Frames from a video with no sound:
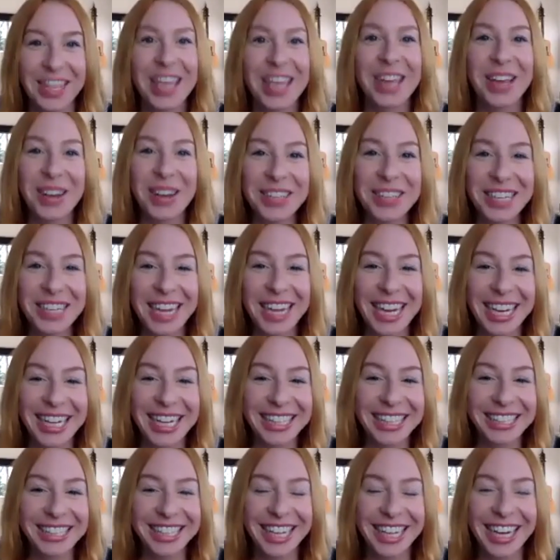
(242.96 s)
Oh yeah,
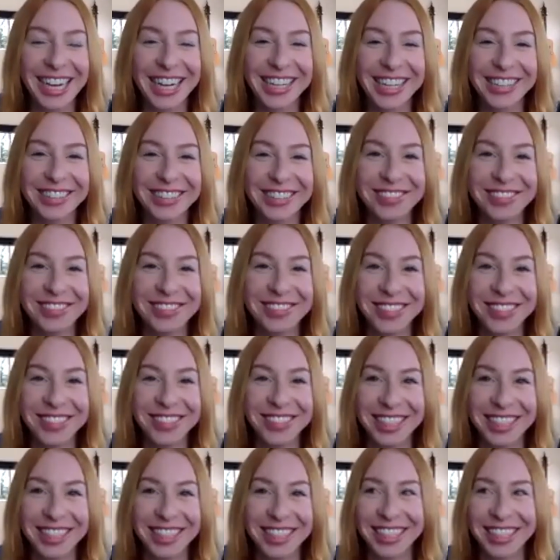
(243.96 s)
um,
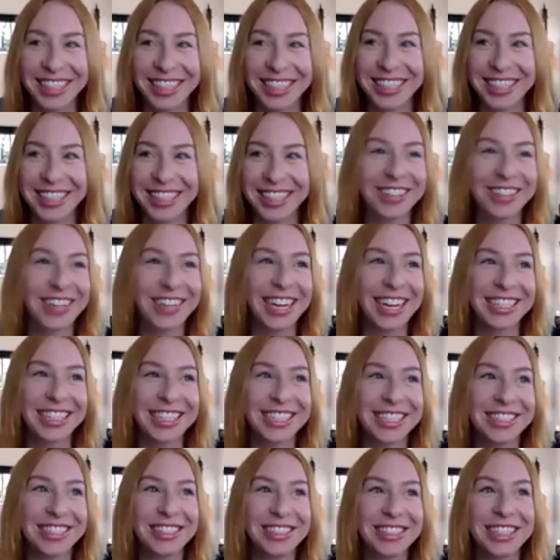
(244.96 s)
you know I
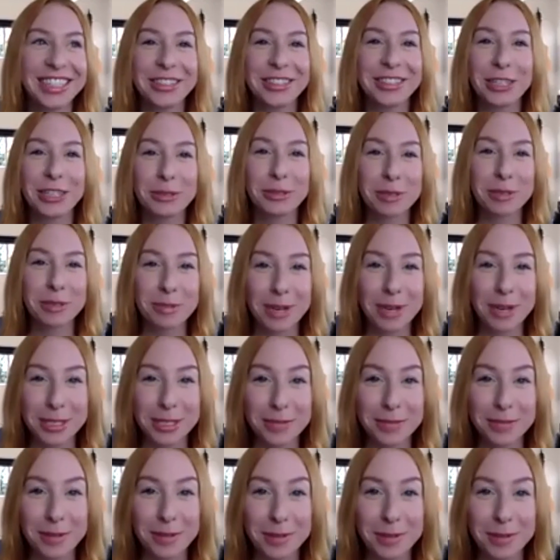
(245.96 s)
still get a Christmas present
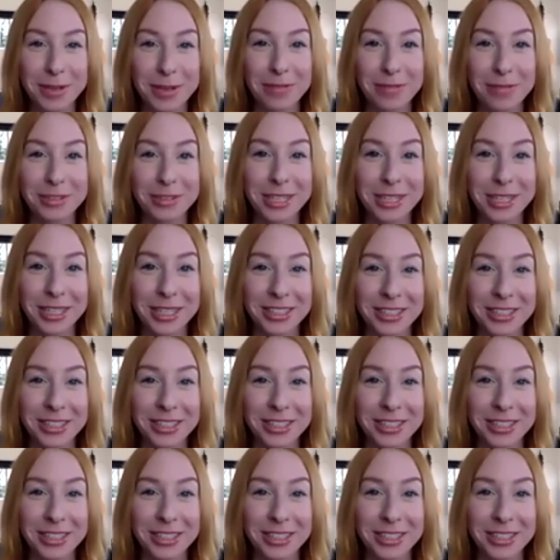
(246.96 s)
from her every year.